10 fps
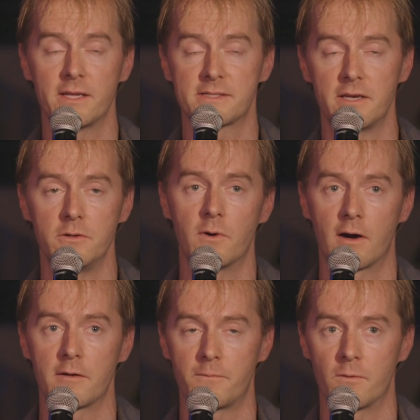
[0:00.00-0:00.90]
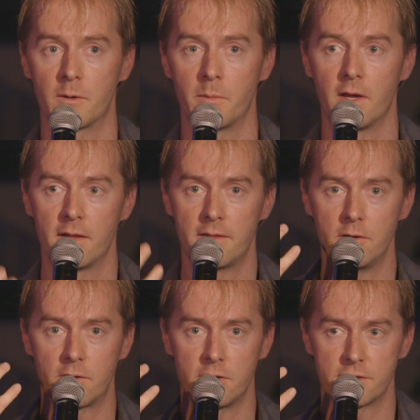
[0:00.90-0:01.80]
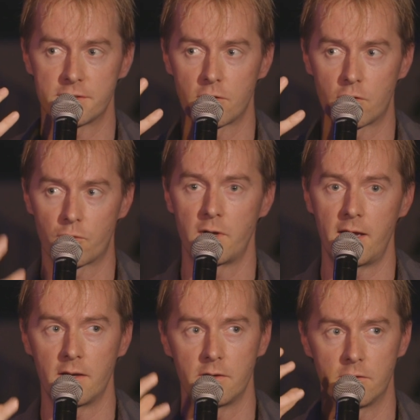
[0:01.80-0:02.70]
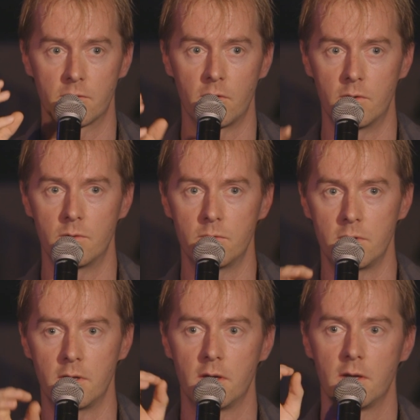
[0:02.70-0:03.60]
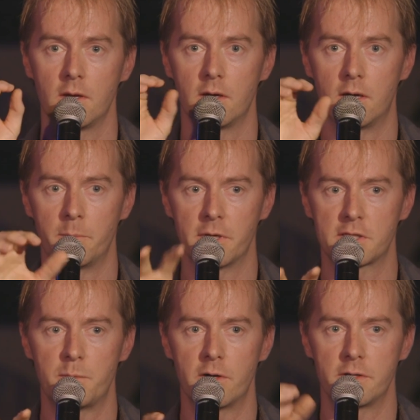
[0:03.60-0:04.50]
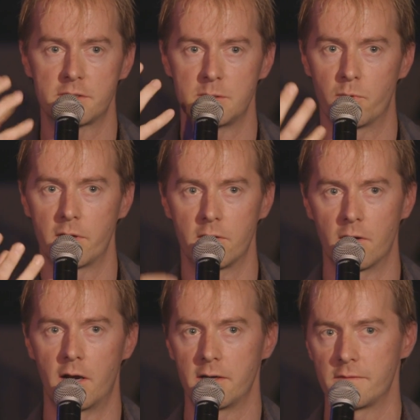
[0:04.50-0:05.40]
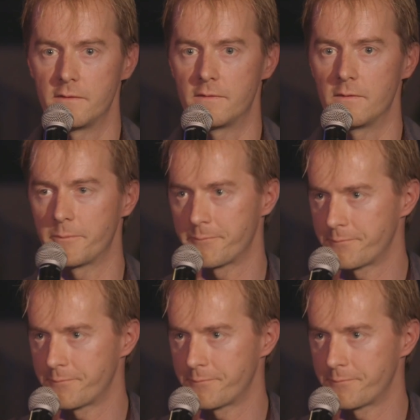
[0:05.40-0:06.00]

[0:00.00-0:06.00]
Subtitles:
It is a new art form that you can just create your own experience to bring your audience into.